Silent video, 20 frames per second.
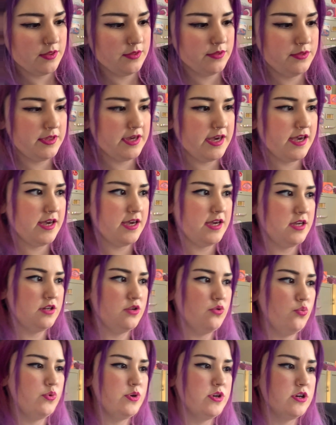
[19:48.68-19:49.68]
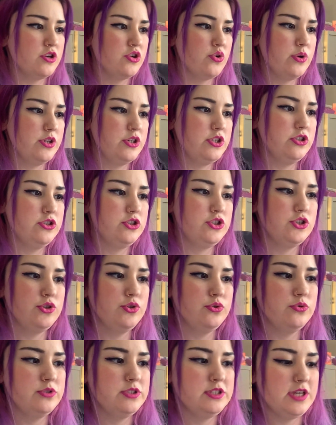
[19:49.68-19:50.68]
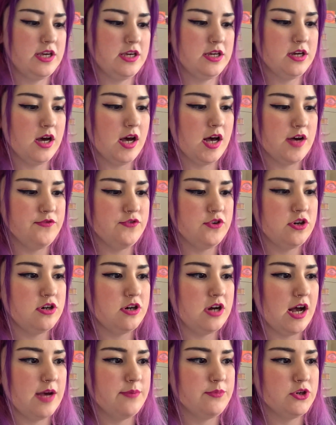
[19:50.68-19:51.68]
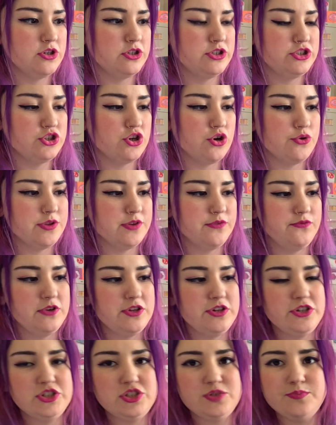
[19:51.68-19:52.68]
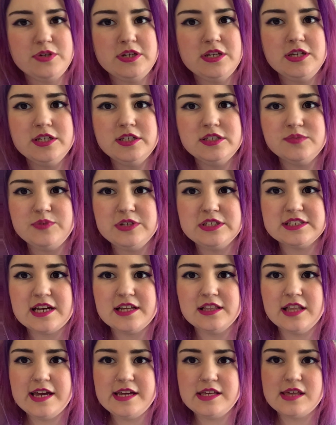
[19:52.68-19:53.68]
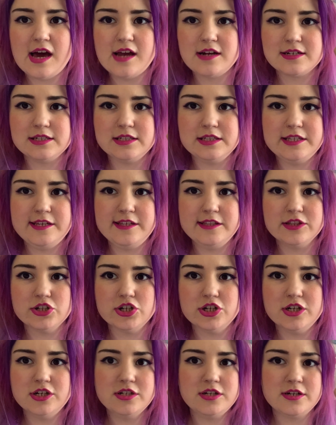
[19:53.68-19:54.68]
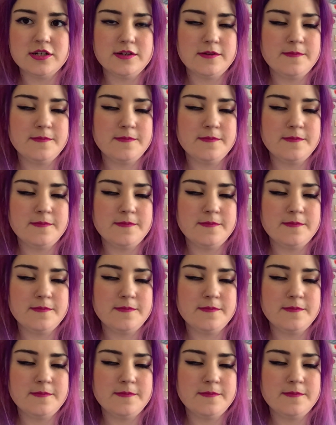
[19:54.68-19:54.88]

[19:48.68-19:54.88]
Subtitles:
Then we are going to choose a cover. I'm going to show the finished piece because I like that clean look.